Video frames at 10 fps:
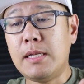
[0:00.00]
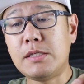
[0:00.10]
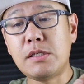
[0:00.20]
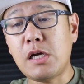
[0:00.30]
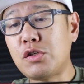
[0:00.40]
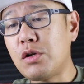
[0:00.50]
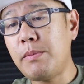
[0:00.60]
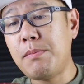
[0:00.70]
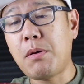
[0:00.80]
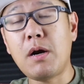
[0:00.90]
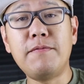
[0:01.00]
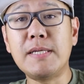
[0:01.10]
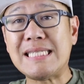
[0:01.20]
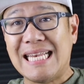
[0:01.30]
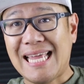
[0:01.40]
This is also going to be part of
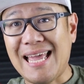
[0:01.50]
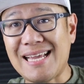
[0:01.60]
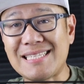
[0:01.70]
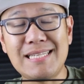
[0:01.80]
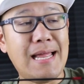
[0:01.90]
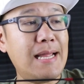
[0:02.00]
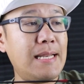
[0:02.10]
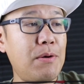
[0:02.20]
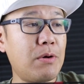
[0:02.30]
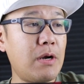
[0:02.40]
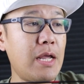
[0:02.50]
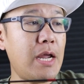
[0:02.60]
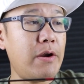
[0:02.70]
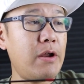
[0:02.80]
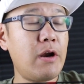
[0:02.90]
the Slay X line that we're going to
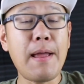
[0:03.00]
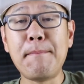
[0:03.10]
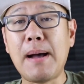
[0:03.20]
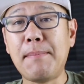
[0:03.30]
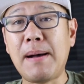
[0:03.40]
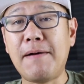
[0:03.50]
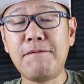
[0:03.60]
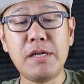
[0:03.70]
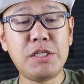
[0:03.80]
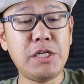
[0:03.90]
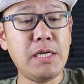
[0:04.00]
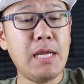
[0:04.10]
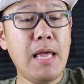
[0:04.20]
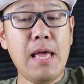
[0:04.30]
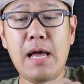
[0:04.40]
carry here at MaPop Fishing.